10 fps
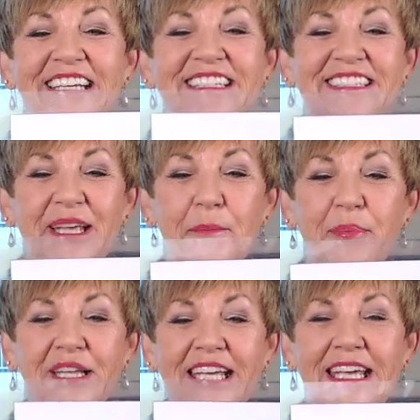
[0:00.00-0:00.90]

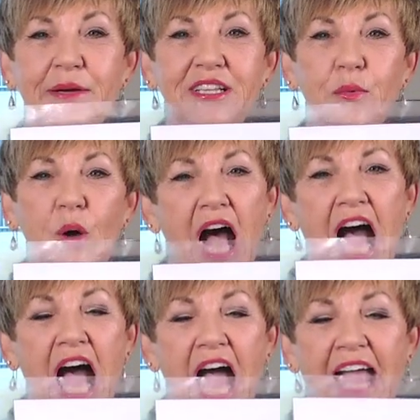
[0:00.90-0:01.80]
Symply with a
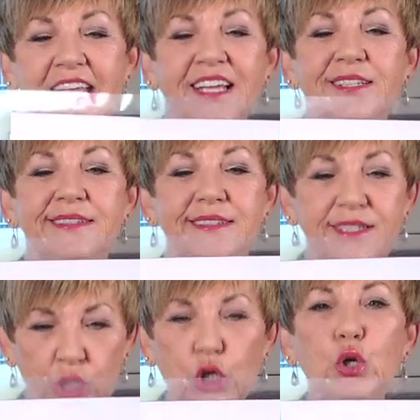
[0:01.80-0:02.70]
Y,
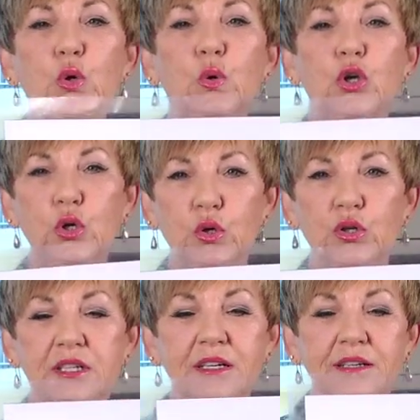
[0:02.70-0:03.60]
too good.